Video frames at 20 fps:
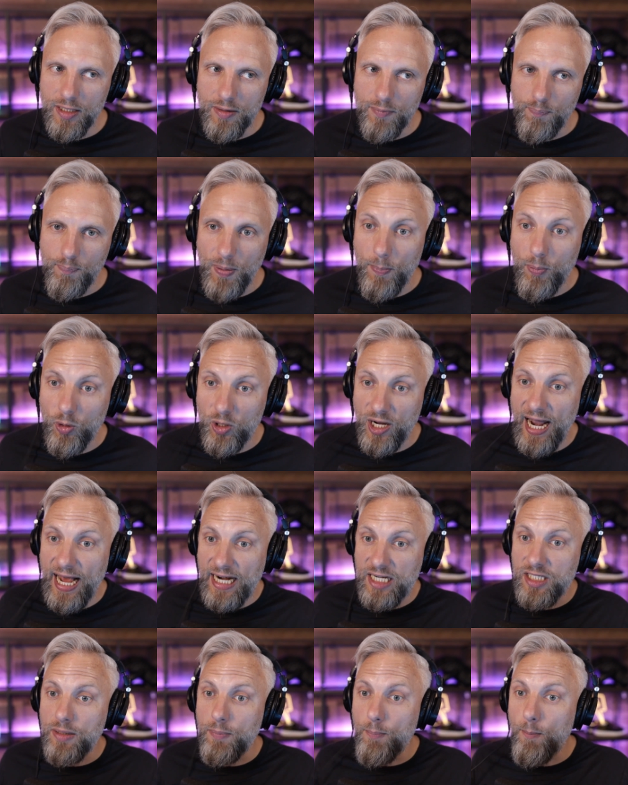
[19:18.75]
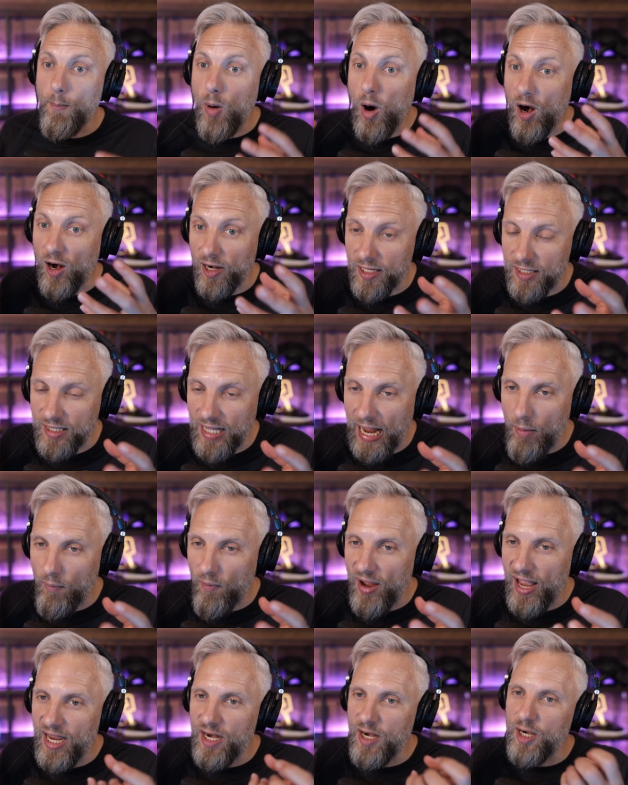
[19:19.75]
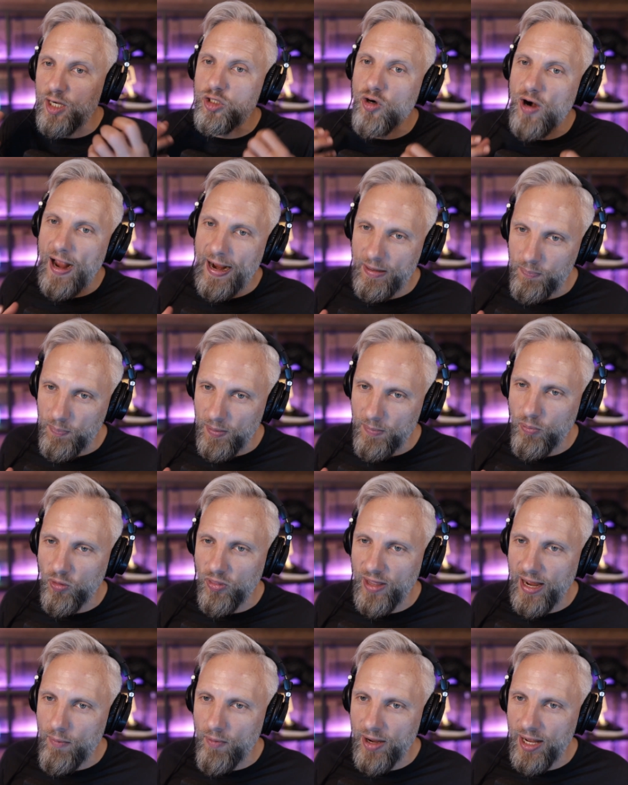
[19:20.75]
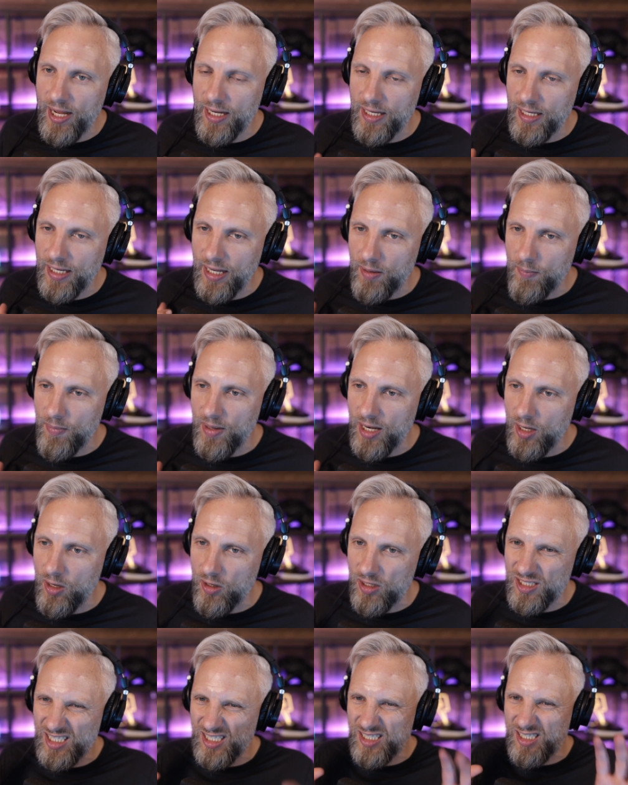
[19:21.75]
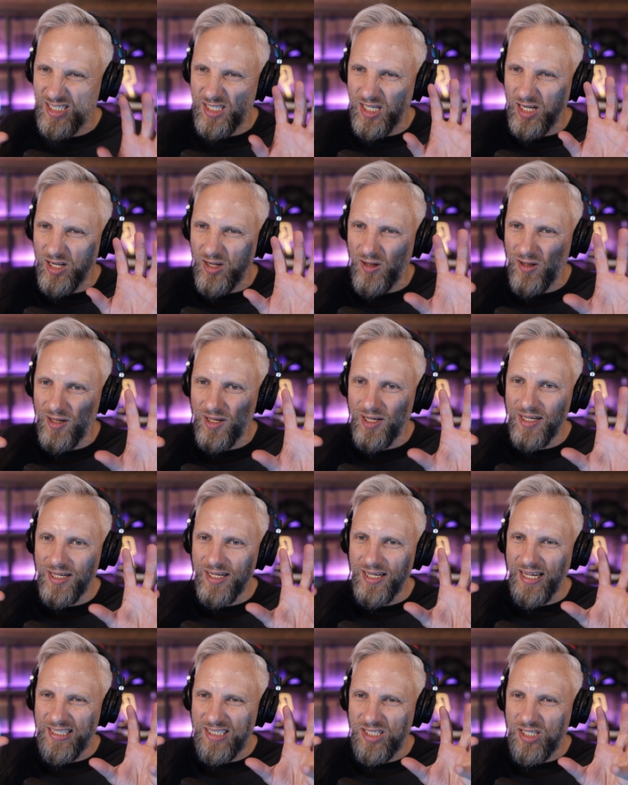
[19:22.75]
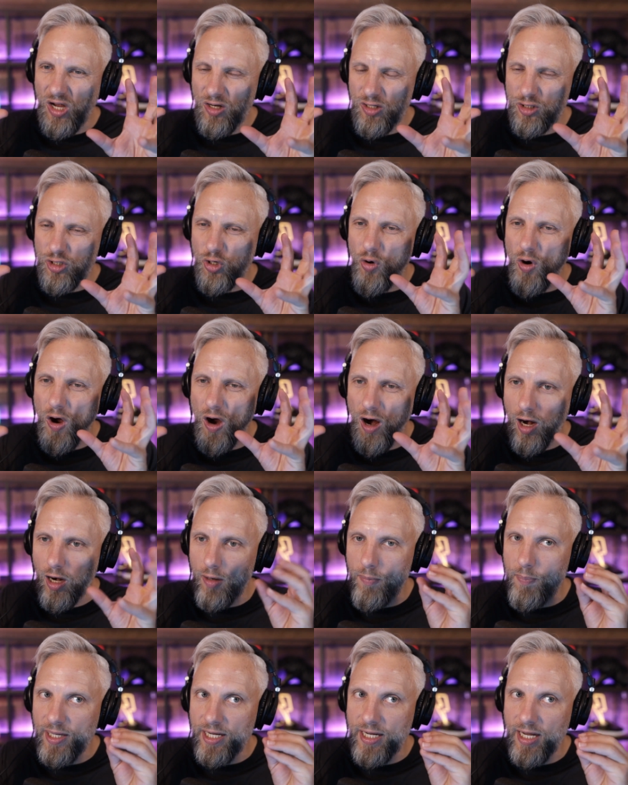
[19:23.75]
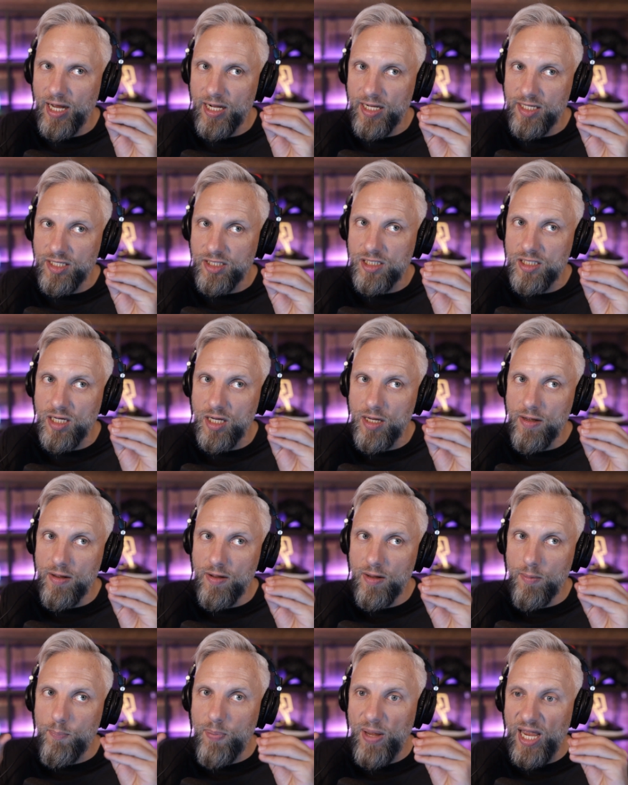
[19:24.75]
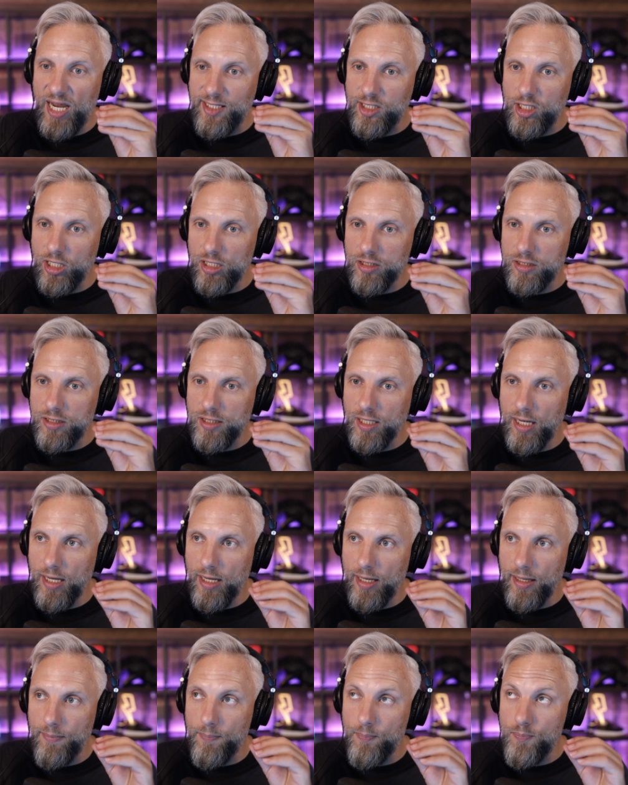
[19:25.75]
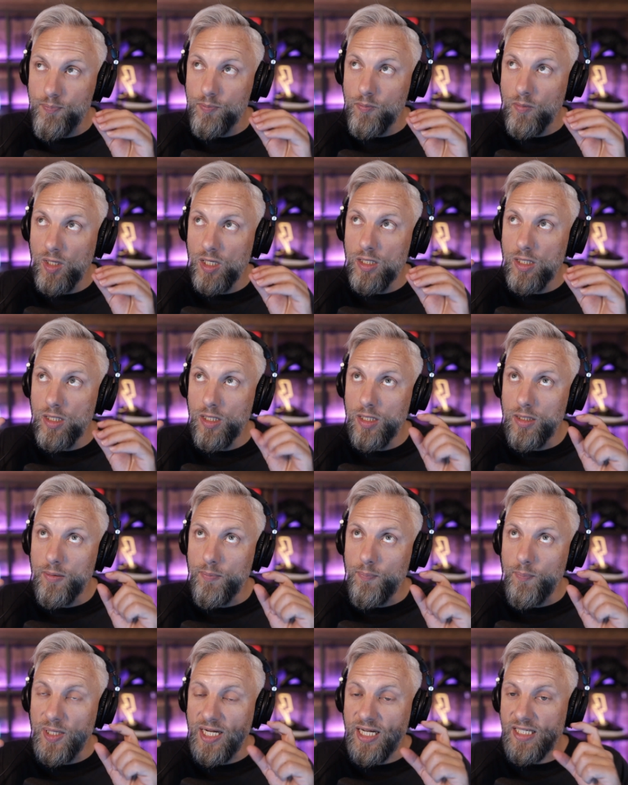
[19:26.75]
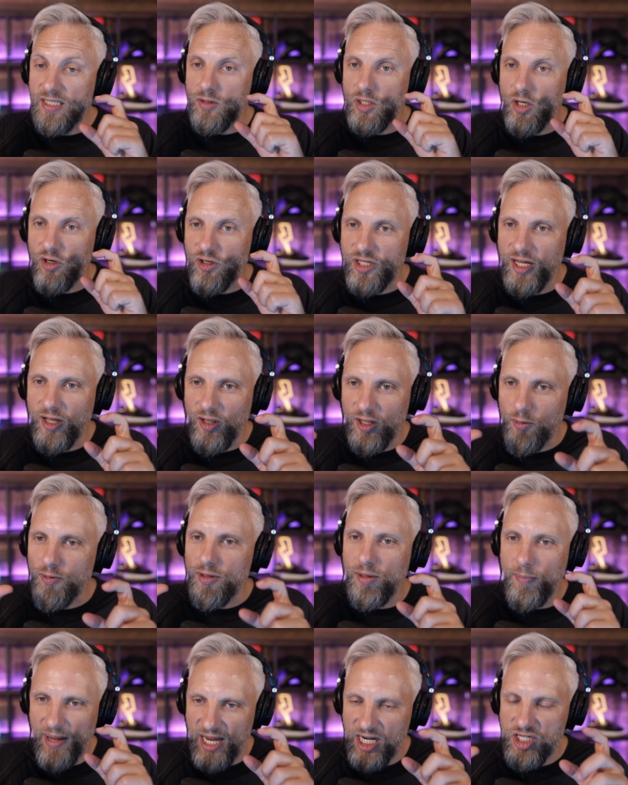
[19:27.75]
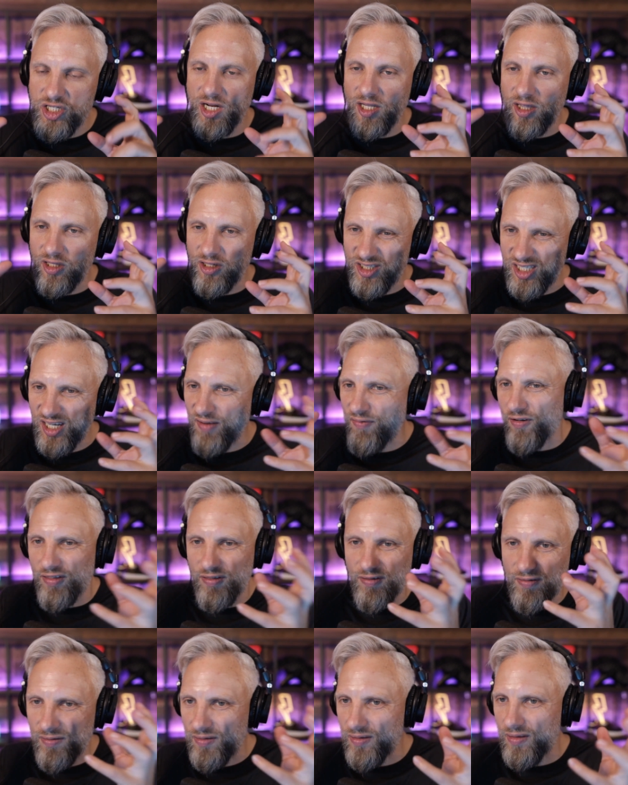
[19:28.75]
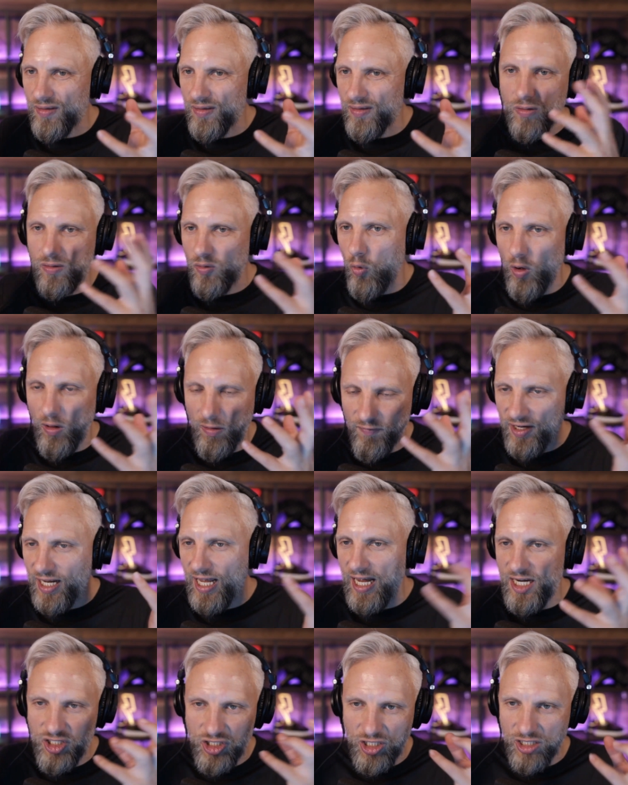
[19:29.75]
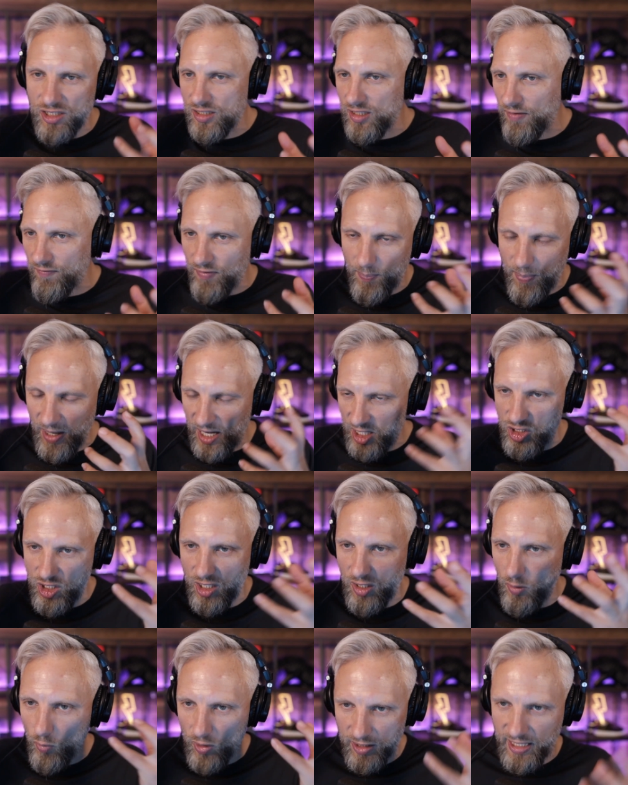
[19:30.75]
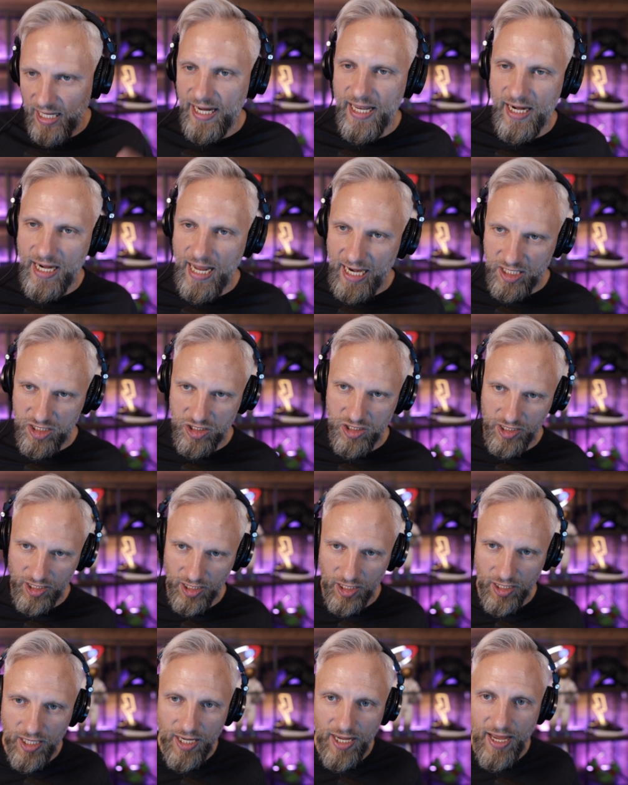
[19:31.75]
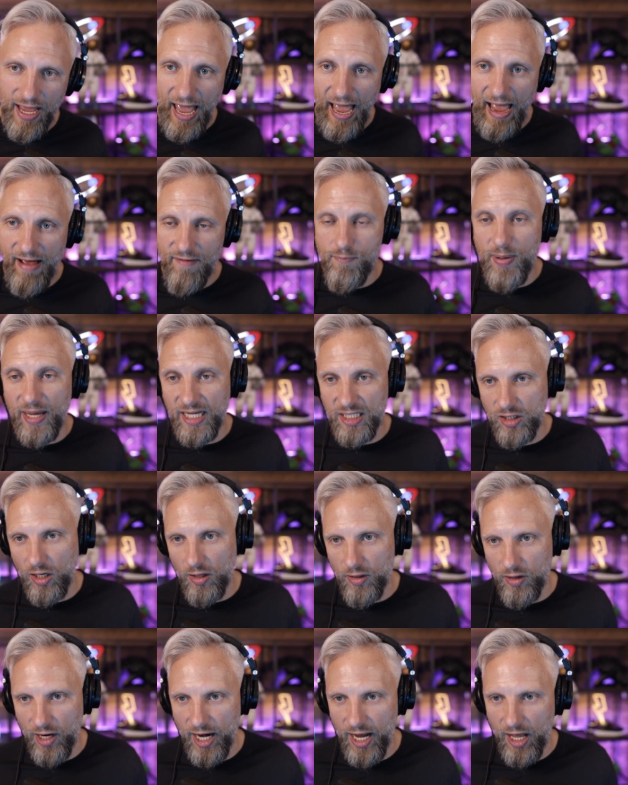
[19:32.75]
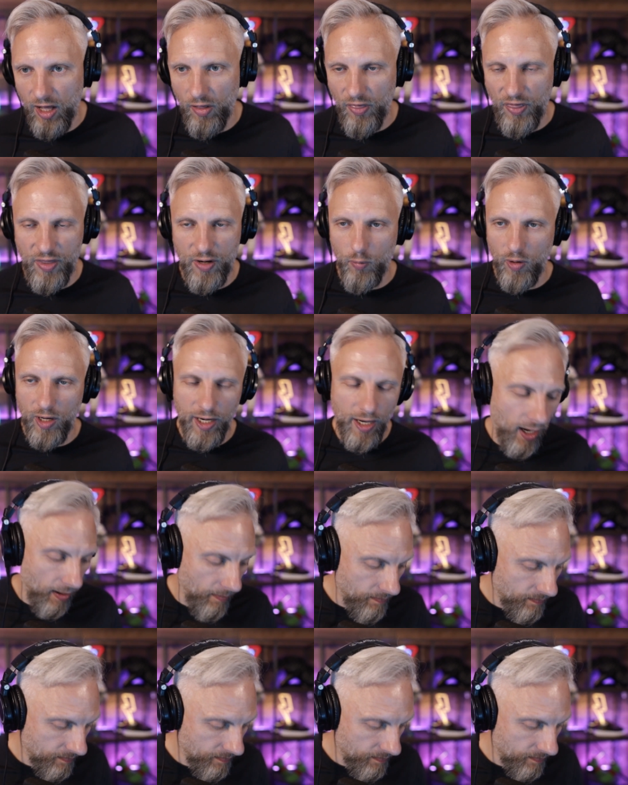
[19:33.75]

people can actually market that way and attract people that way and get them in? Or is it still, it's too hard because patients, because you're dealing with a patient, there's different qualifications of the patient and what they can actually have based on their health and whatnot?